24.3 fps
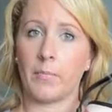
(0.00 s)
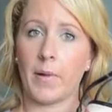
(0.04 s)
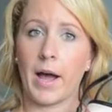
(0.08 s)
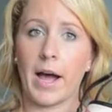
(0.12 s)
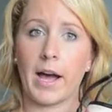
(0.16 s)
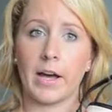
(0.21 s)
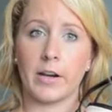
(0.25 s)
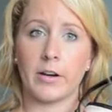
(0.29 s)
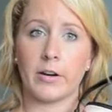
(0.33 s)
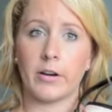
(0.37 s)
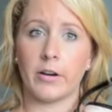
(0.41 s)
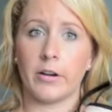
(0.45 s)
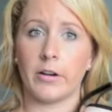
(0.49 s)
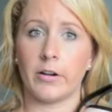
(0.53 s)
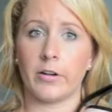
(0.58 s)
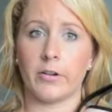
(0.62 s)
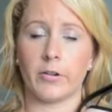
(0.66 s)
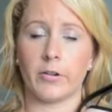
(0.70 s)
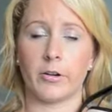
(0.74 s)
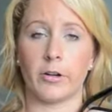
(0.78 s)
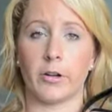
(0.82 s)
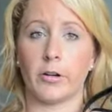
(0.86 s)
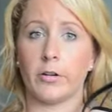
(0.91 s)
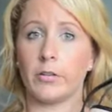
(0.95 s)
pattern
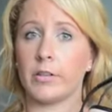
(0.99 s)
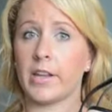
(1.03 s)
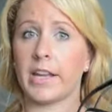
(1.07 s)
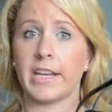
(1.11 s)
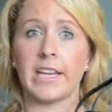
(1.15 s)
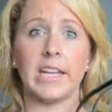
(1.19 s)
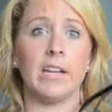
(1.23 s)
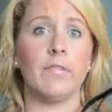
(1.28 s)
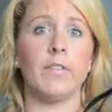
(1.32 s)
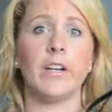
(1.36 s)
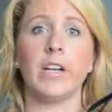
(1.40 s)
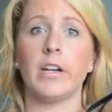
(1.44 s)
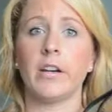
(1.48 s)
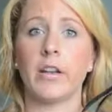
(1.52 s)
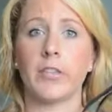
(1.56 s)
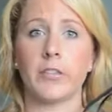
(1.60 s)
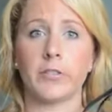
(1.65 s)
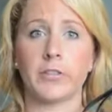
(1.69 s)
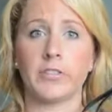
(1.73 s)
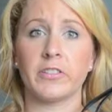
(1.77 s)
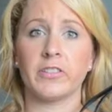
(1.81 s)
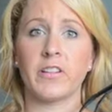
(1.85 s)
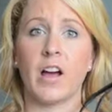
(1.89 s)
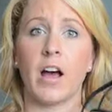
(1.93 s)
or like even another
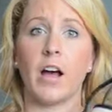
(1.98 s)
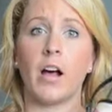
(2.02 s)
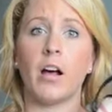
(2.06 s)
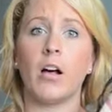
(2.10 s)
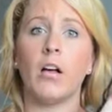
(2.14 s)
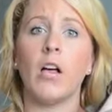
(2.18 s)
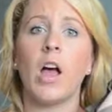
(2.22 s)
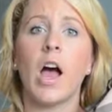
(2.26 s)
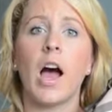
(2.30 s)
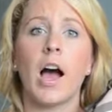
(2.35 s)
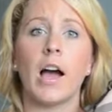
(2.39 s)
style,